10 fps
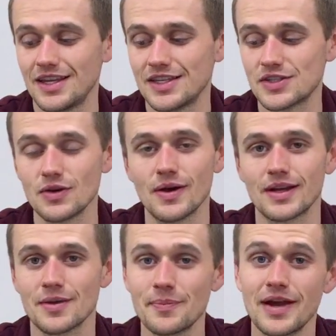So
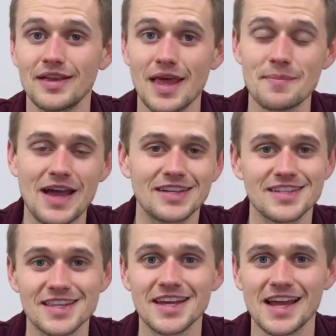comparing that back to
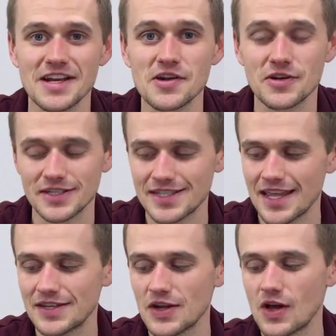the
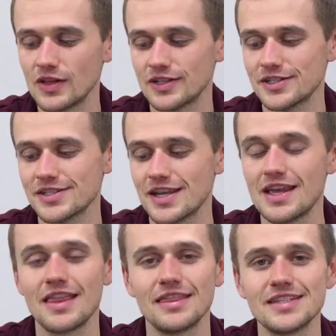$910,
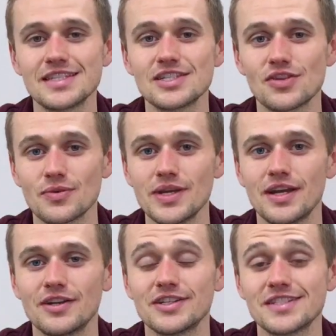this is
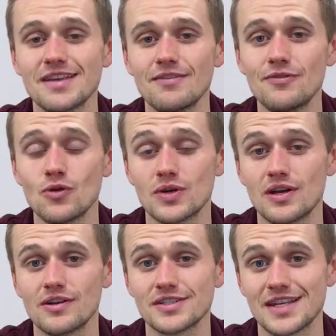
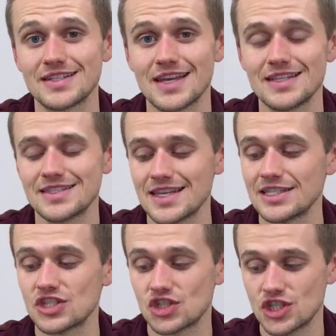
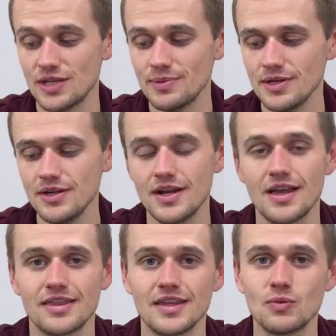$374.10 cheaper
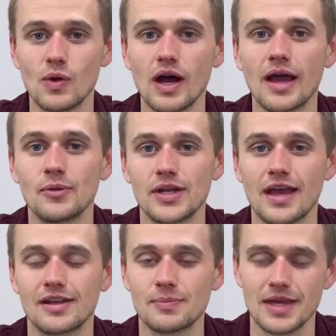than what I would have
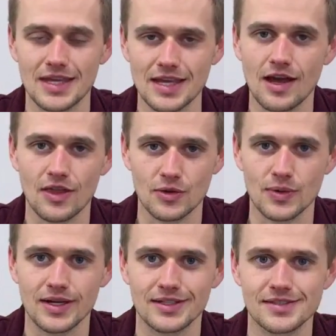had to pay
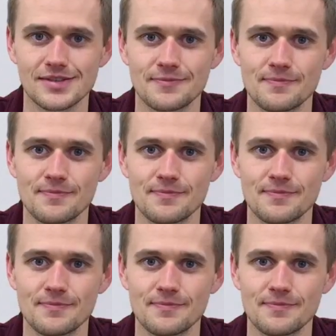otherwise.